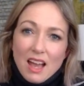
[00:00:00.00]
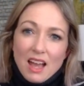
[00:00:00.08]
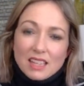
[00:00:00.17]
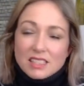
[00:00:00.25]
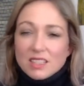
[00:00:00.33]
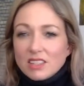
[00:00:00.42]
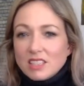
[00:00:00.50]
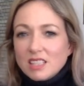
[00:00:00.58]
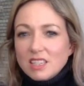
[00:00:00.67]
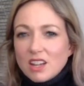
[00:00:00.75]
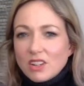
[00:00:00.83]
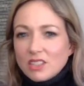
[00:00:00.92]
I started to
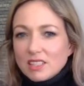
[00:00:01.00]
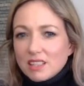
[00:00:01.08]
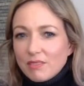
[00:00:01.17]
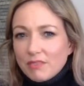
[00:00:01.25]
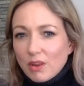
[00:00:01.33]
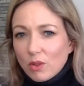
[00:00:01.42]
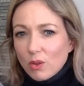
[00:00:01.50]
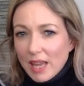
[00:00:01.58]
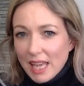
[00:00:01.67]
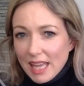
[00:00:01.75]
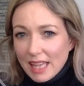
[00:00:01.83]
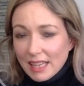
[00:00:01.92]
notice I felt quite
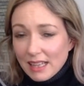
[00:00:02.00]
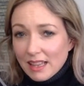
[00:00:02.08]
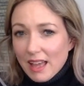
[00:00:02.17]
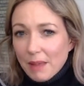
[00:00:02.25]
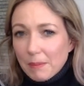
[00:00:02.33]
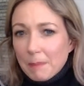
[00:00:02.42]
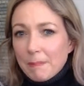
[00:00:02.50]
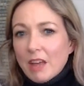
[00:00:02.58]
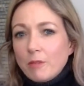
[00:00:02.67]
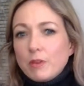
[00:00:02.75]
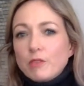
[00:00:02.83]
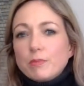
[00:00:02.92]
ill and my bowel
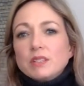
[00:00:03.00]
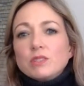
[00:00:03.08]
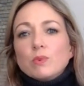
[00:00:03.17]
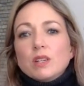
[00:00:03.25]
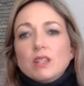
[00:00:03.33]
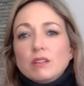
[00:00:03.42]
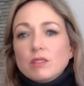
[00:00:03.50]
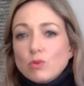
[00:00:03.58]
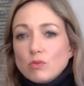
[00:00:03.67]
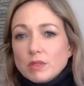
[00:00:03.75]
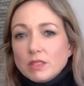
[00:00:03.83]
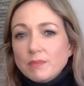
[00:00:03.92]
movements weren't
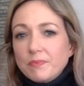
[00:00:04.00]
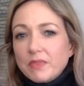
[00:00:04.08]
normal.